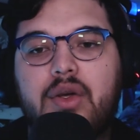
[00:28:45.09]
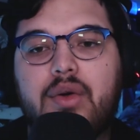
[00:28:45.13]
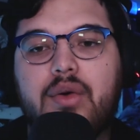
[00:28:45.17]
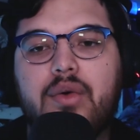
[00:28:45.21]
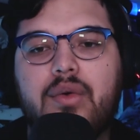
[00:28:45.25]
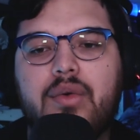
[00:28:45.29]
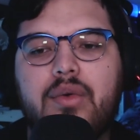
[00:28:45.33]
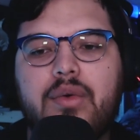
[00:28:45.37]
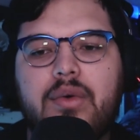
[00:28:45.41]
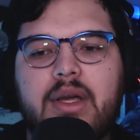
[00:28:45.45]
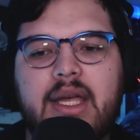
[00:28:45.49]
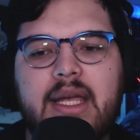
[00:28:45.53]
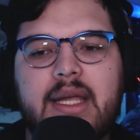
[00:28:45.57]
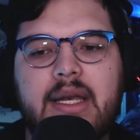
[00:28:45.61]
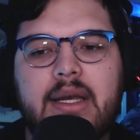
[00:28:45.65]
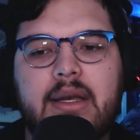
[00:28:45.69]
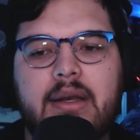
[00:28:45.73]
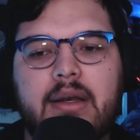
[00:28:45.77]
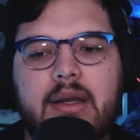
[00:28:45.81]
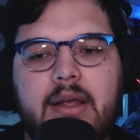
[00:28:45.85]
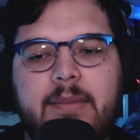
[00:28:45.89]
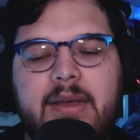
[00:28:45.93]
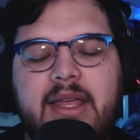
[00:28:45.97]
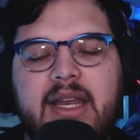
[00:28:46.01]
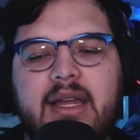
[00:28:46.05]
you
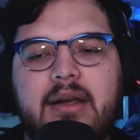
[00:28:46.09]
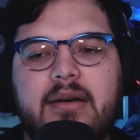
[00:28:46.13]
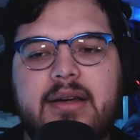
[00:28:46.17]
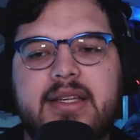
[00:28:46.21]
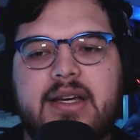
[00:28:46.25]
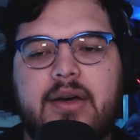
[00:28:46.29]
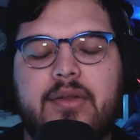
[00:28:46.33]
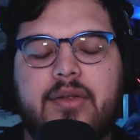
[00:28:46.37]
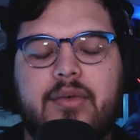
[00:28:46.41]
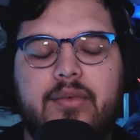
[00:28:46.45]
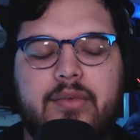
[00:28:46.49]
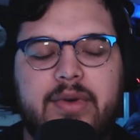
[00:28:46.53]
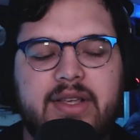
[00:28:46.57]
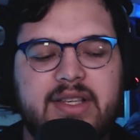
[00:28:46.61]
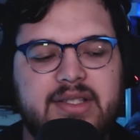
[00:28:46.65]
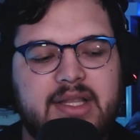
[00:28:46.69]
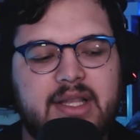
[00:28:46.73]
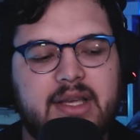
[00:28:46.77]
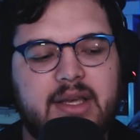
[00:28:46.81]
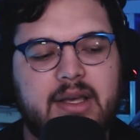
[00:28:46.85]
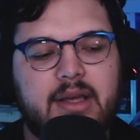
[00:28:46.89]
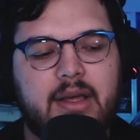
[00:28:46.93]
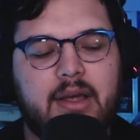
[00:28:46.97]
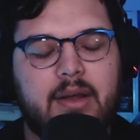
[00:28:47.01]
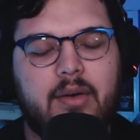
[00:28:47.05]
can immediately tell the
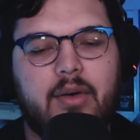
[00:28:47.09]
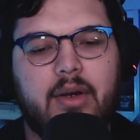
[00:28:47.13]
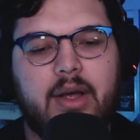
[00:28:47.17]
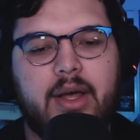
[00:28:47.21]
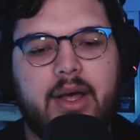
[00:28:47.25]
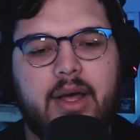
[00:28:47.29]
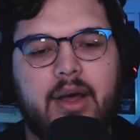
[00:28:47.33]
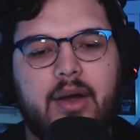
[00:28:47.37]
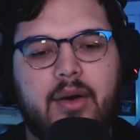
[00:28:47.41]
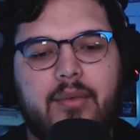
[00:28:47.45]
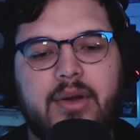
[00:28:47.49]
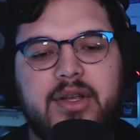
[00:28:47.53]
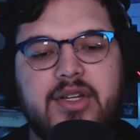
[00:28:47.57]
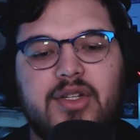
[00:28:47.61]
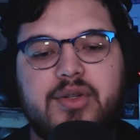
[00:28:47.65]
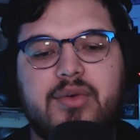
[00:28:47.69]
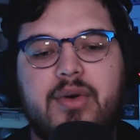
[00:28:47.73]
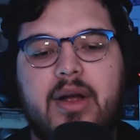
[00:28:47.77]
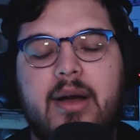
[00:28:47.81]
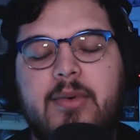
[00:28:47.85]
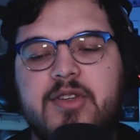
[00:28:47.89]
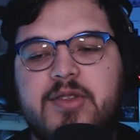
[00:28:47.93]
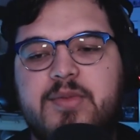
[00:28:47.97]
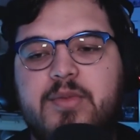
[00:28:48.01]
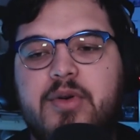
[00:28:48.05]
reason that uh,
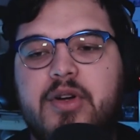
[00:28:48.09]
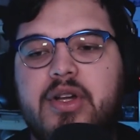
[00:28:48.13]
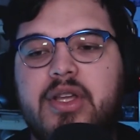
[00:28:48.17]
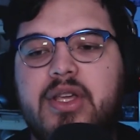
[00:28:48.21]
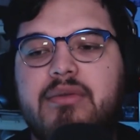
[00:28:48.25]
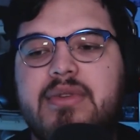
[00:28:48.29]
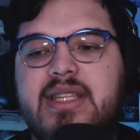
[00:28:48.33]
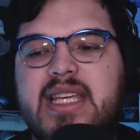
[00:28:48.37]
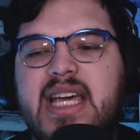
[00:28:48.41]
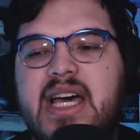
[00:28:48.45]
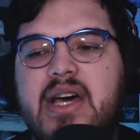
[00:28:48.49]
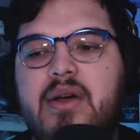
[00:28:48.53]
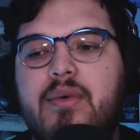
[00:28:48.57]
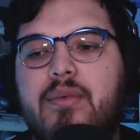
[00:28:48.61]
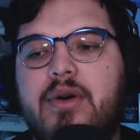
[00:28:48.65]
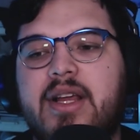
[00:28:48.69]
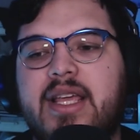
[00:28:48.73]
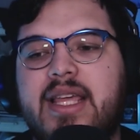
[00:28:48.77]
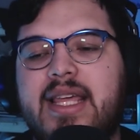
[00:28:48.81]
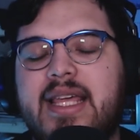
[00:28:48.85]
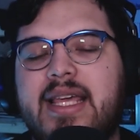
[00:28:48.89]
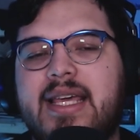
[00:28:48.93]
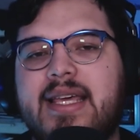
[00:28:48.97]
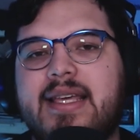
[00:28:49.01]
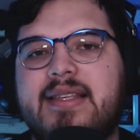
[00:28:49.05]
Ranger Robert's putting you down
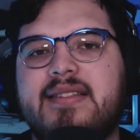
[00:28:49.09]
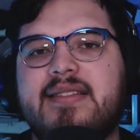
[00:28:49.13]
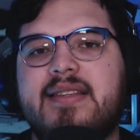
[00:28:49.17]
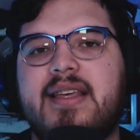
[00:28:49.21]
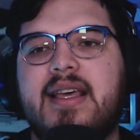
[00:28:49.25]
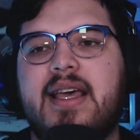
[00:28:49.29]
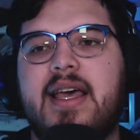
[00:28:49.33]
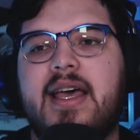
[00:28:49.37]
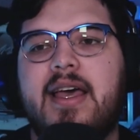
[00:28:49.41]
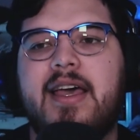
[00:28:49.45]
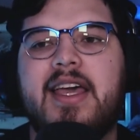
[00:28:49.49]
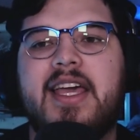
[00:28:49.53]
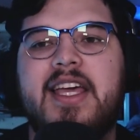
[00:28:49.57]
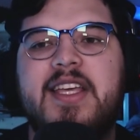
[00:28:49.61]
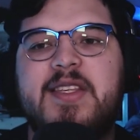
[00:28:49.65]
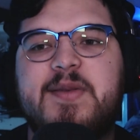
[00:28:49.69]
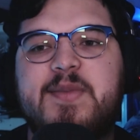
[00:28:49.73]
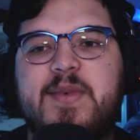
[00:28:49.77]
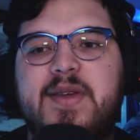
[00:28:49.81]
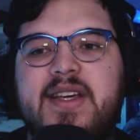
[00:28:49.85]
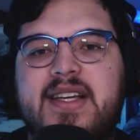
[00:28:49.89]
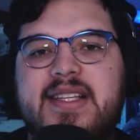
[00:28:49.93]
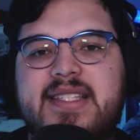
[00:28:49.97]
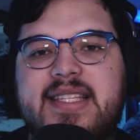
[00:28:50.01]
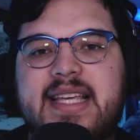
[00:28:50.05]
where he is
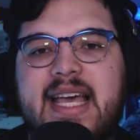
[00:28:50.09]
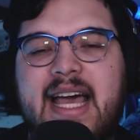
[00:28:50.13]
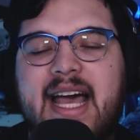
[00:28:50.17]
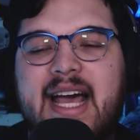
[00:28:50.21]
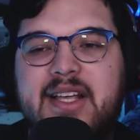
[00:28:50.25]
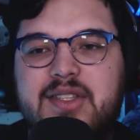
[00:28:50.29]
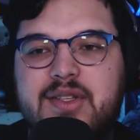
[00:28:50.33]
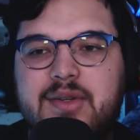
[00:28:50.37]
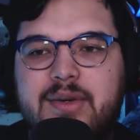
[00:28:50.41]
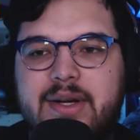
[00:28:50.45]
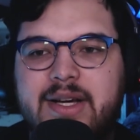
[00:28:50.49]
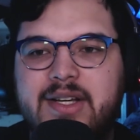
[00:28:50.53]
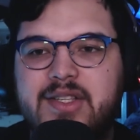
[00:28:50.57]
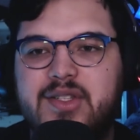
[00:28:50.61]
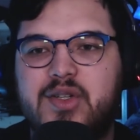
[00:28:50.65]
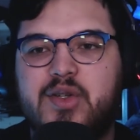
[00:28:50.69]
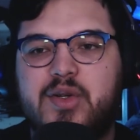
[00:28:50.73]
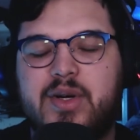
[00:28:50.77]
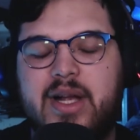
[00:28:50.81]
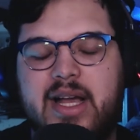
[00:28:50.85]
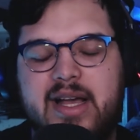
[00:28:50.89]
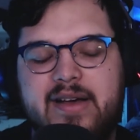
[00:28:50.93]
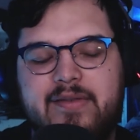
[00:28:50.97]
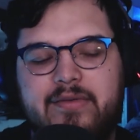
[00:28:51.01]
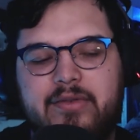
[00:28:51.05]
is because as you guys are
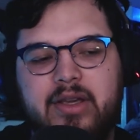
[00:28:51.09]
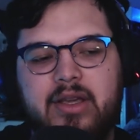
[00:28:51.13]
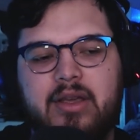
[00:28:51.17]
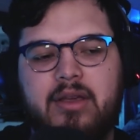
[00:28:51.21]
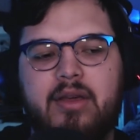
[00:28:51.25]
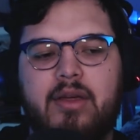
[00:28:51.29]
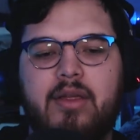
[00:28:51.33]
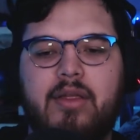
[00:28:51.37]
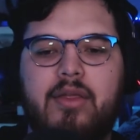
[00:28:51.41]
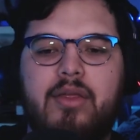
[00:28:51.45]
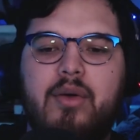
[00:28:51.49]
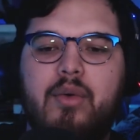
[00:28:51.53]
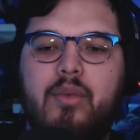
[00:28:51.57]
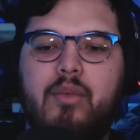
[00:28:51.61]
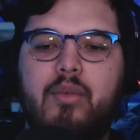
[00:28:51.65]
traveling,